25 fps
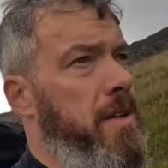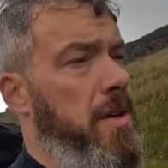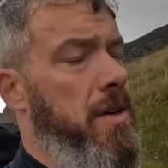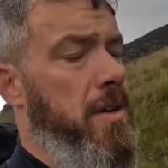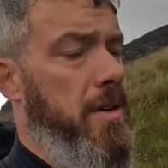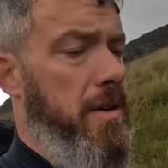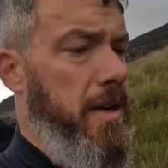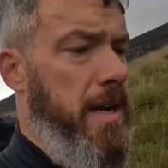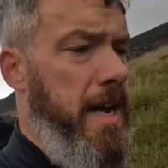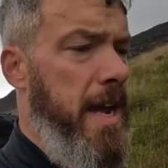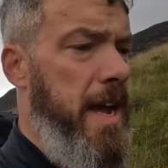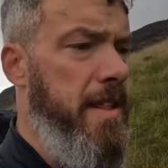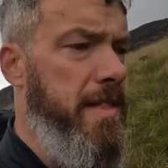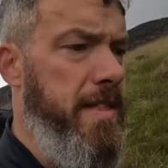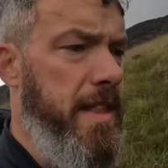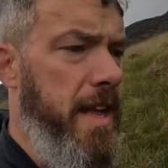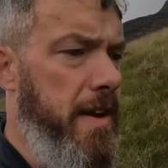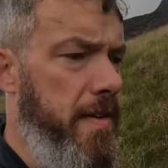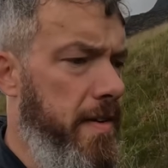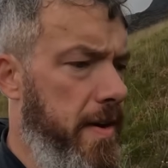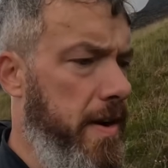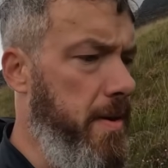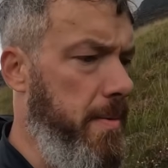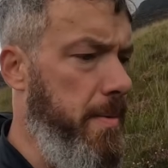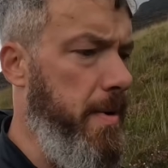going to head
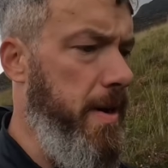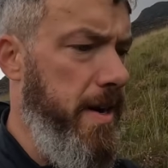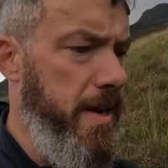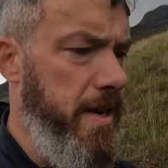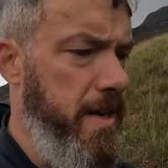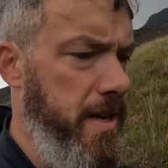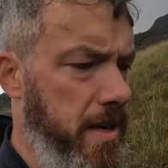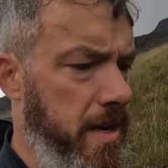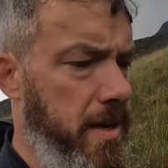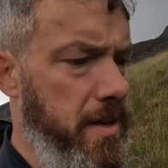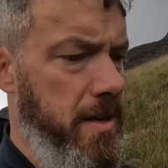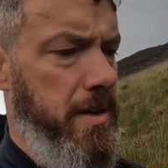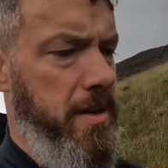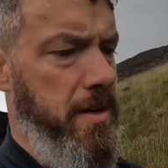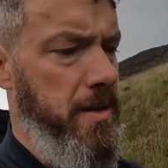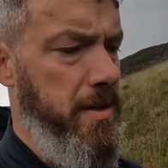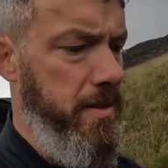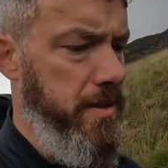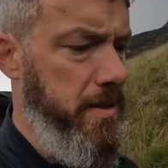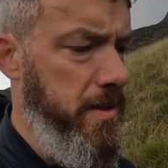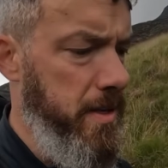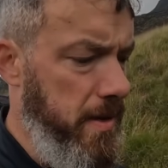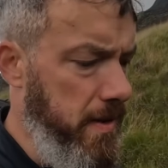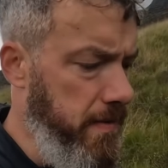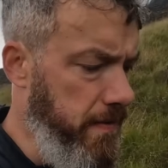there anyway,
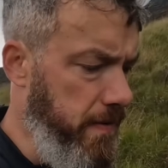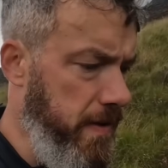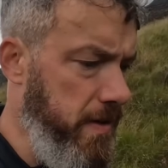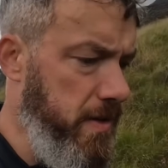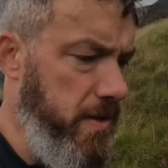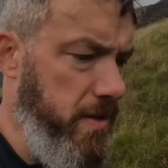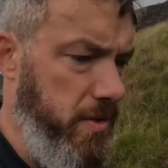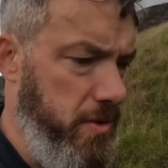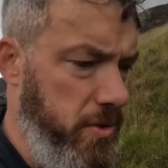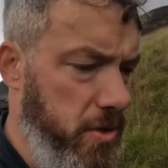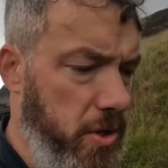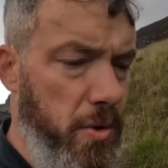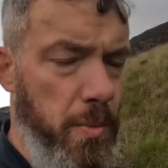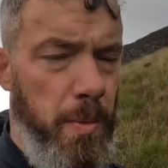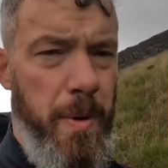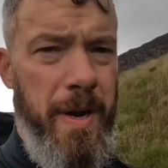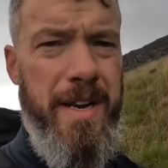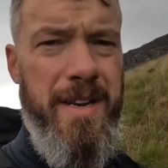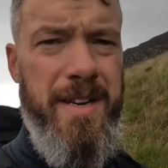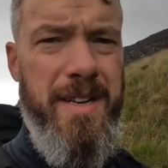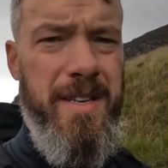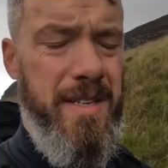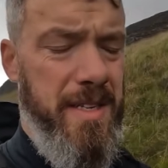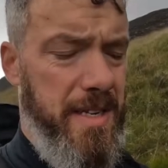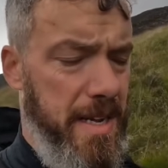see if it's not too
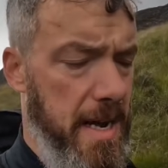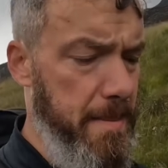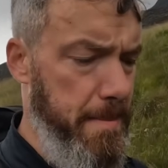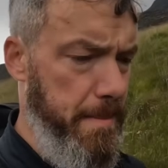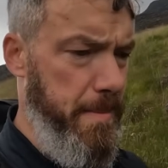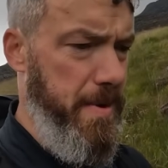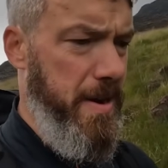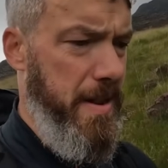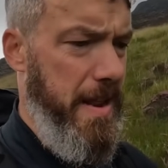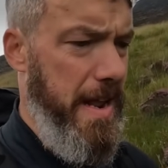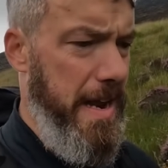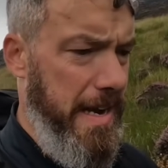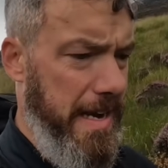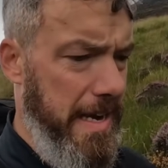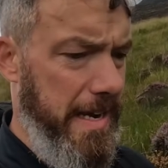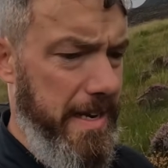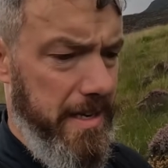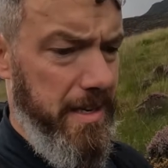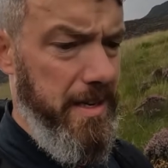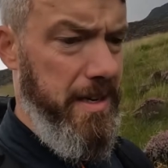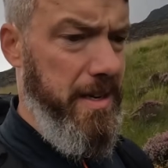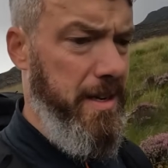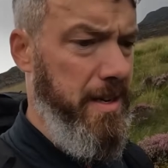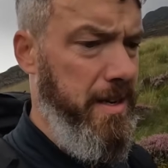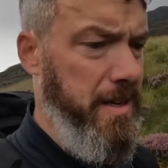windy to camp by that
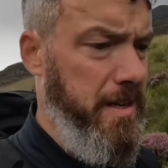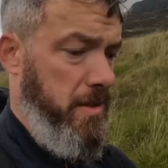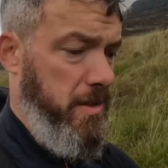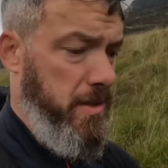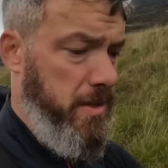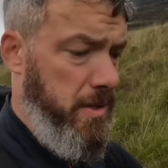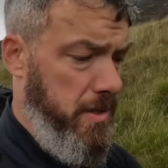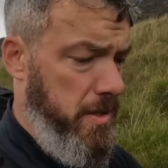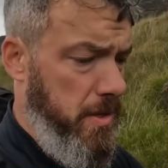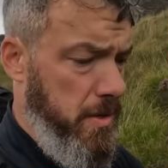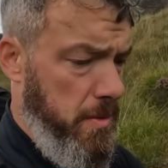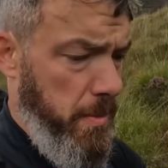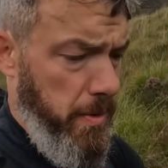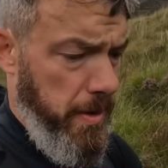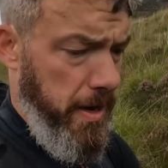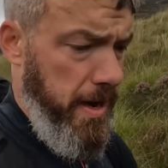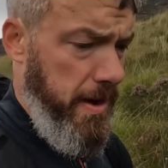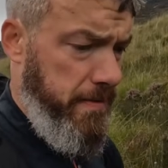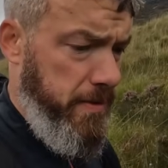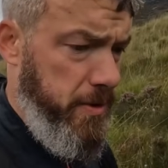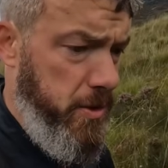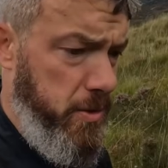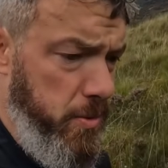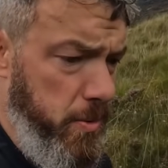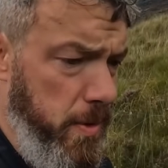lake, because I do want to
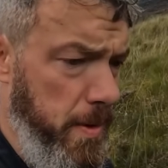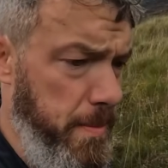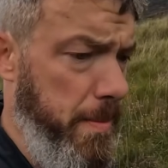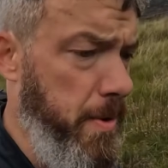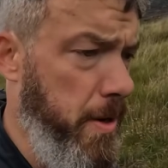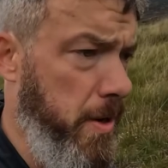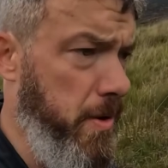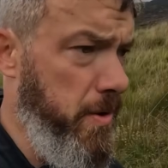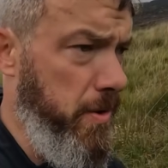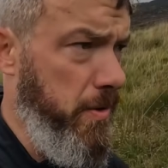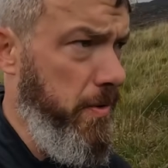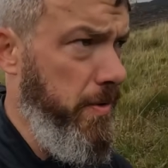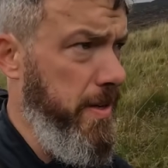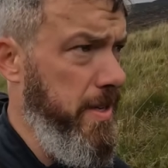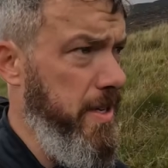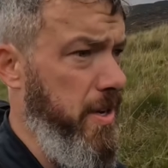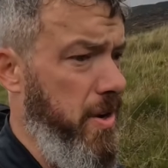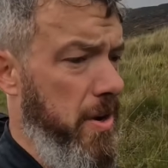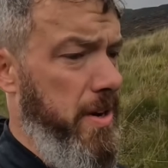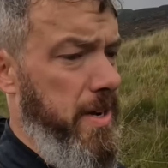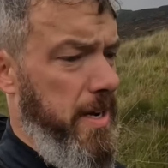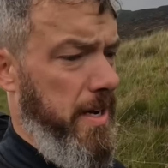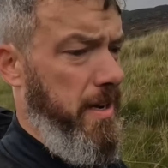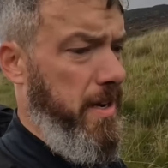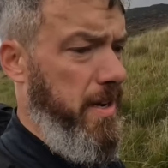have a swim on this
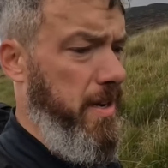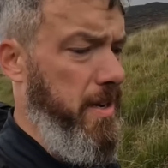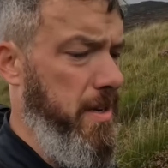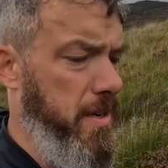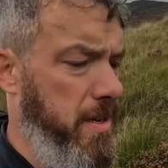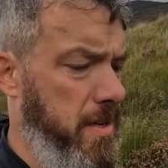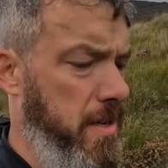hike.